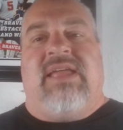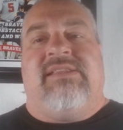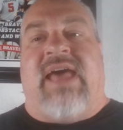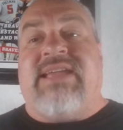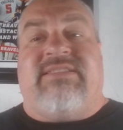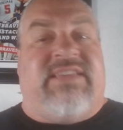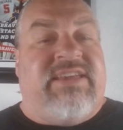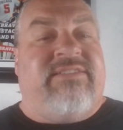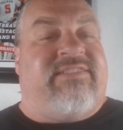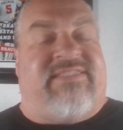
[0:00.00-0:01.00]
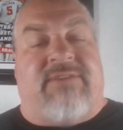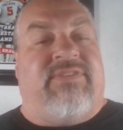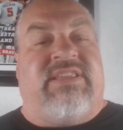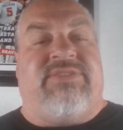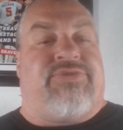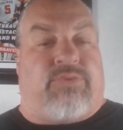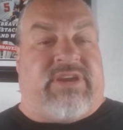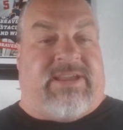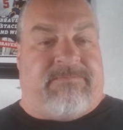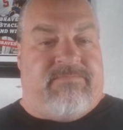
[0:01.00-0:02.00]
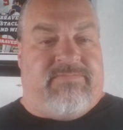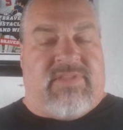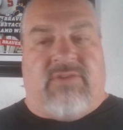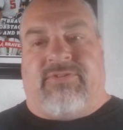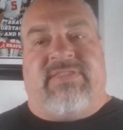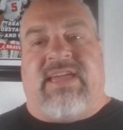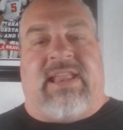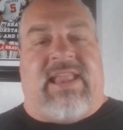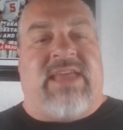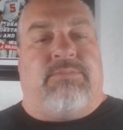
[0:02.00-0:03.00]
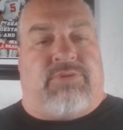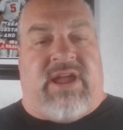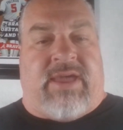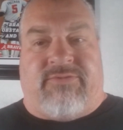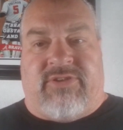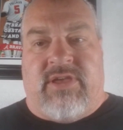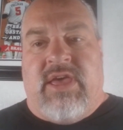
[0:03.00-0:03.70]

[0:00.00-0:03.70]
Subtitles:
1973 for the Atlanta Braves.